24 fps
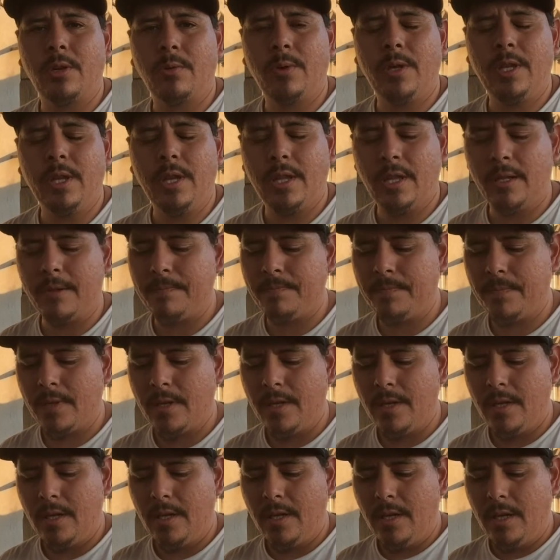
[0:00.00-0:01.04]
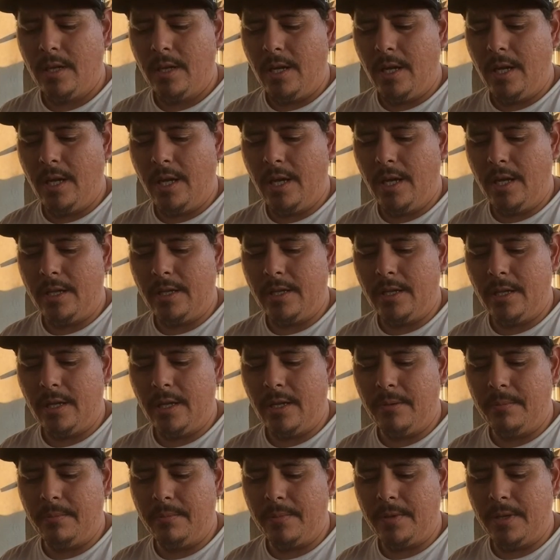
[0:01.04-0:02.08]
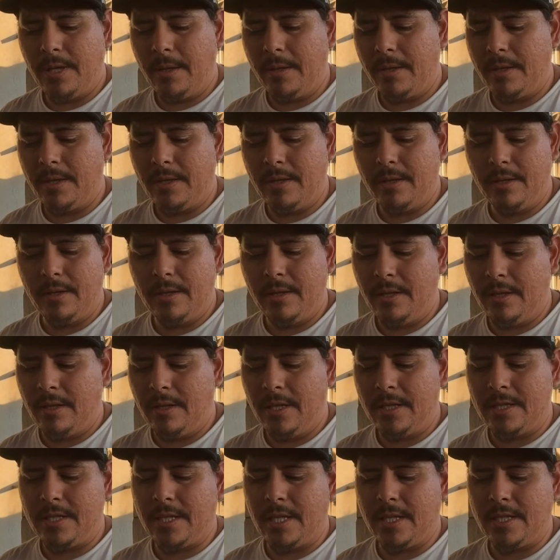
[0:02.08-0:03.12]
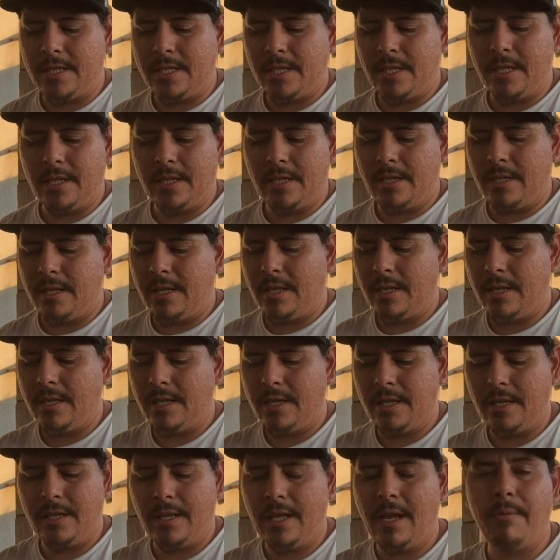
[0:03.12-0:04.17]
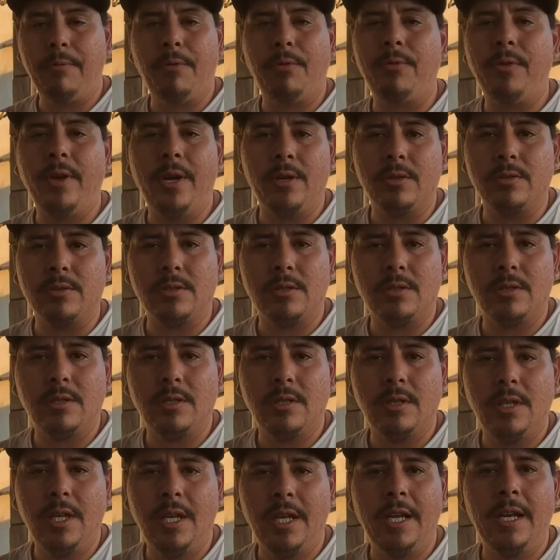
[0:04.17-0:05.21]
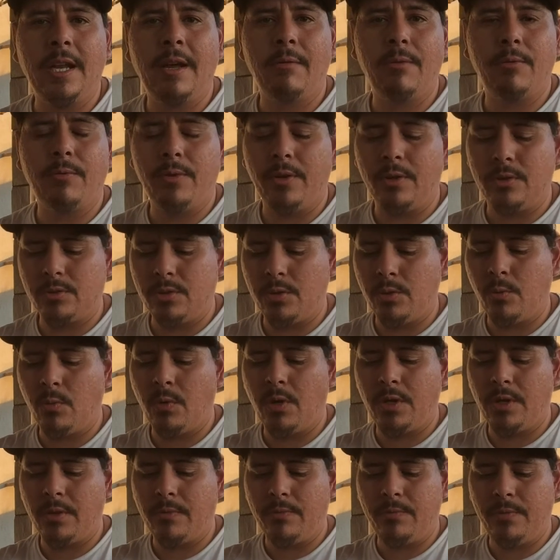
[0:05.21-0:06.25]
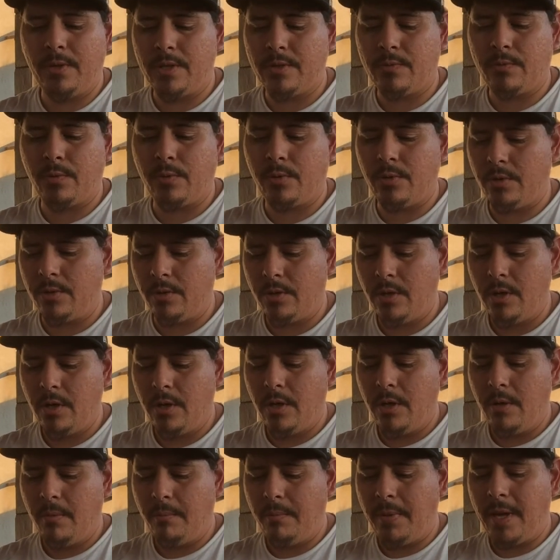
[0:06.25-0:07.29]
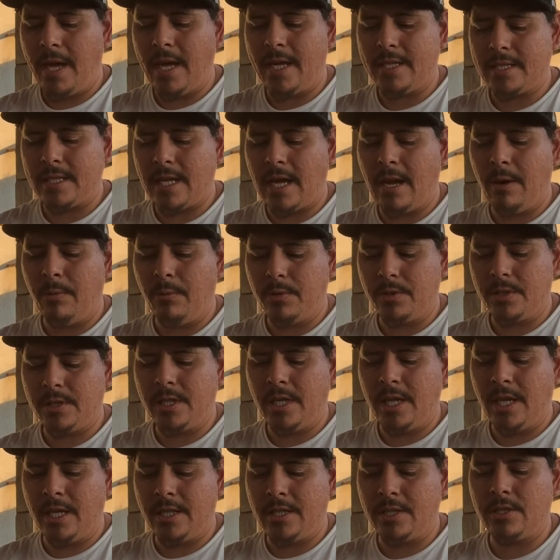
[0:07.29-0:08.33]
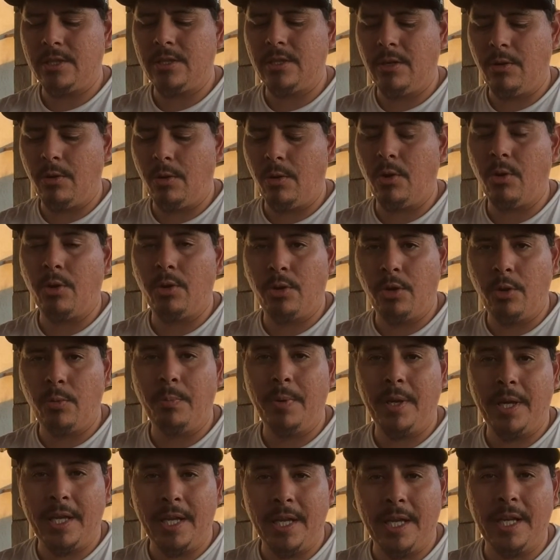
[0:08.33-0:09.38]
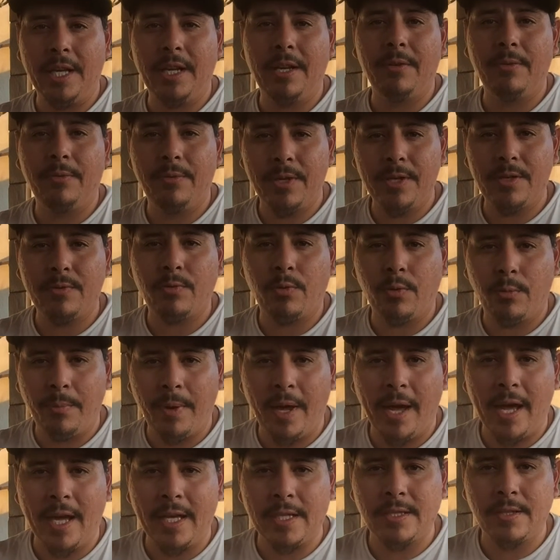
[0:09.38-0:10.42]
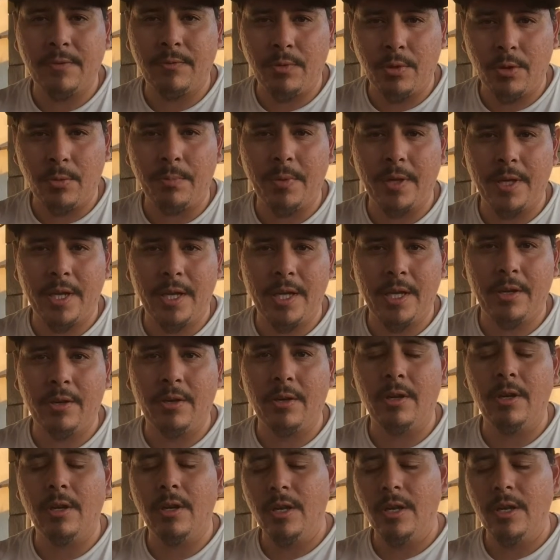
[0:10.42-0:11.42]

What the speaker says: with, and it's a never fails. It never fails. You want to fish for bass, I would say, or you're beginning to fish for bass. If you're a beginner,